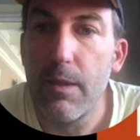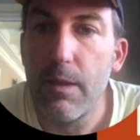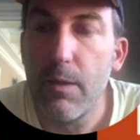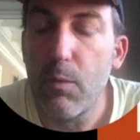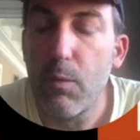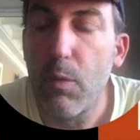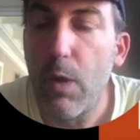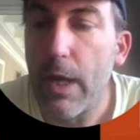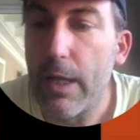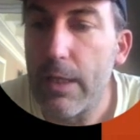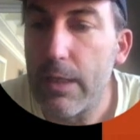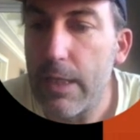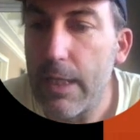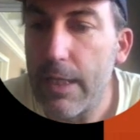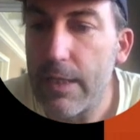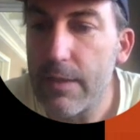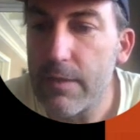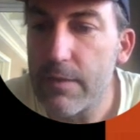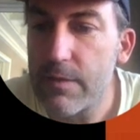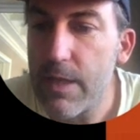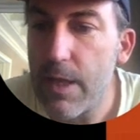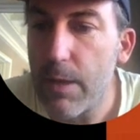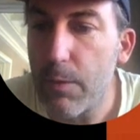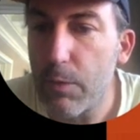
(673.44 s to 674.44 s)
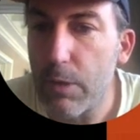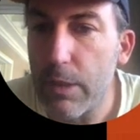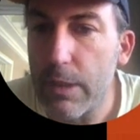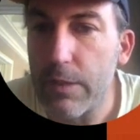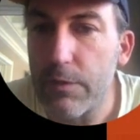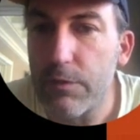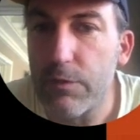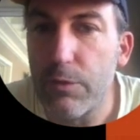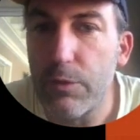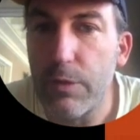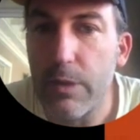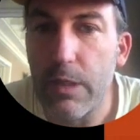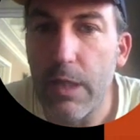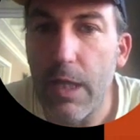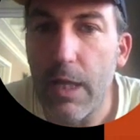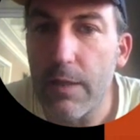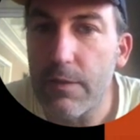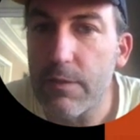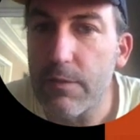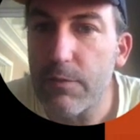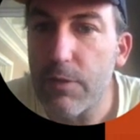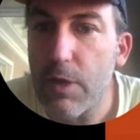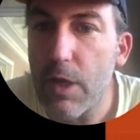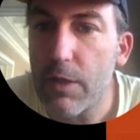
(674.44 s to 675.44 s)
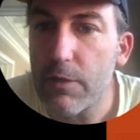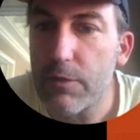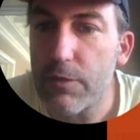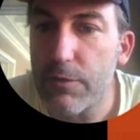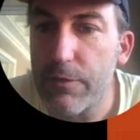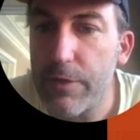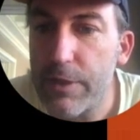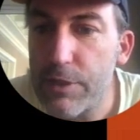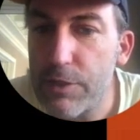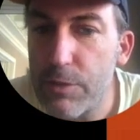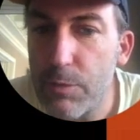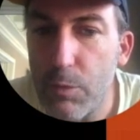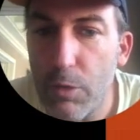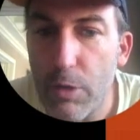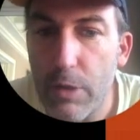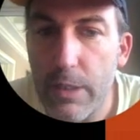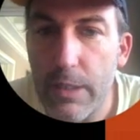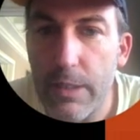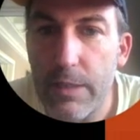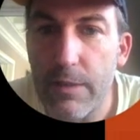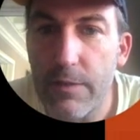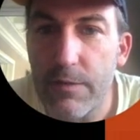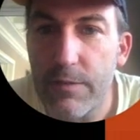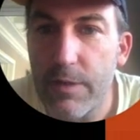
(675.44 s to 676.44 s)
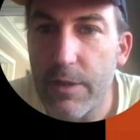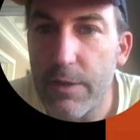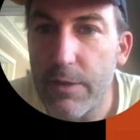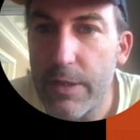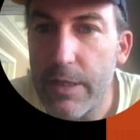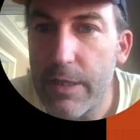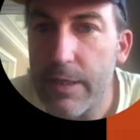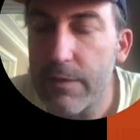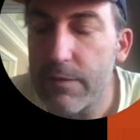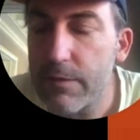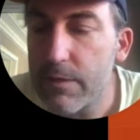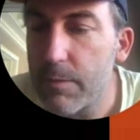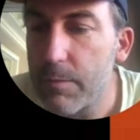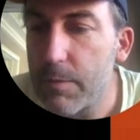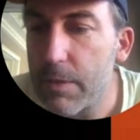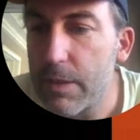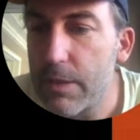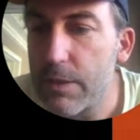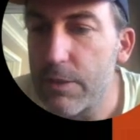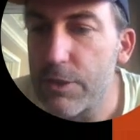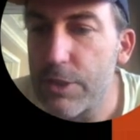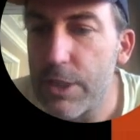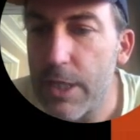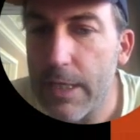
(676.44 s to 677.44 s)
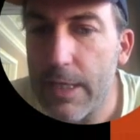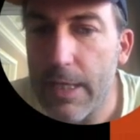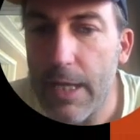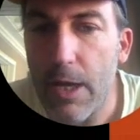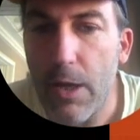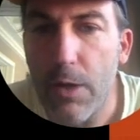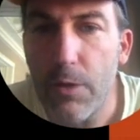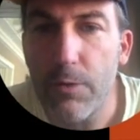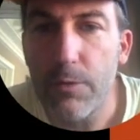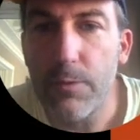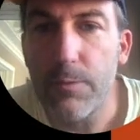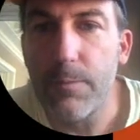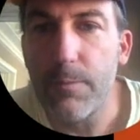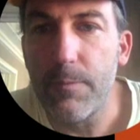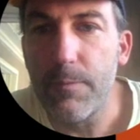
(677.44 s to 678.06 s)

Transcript: Wildlands Network is doing lots of conservation work in this area, something to check out.